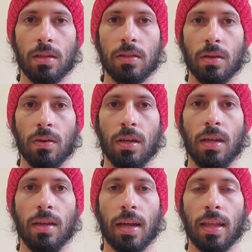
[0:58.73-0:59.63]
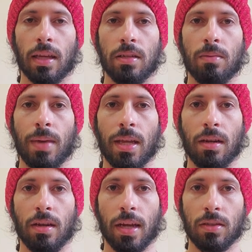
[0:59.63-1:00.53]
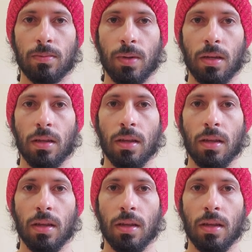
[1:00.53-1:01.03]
So I'd like to make an announcement,